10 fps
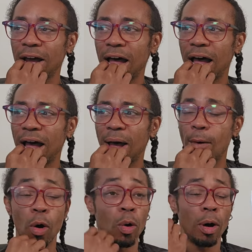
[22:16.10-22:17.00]

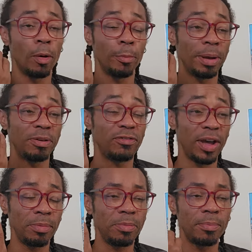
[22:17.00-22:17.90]
Uh, or, or maybe
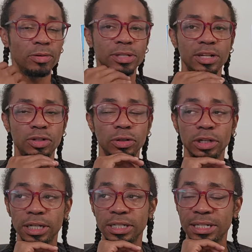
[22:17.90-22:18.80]
family members that you're
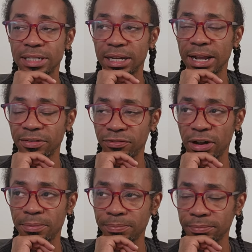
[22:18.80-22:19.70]
looking to disconnect
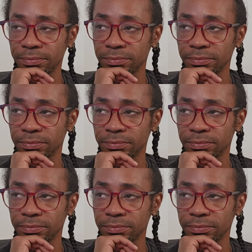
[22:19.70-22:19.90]
from.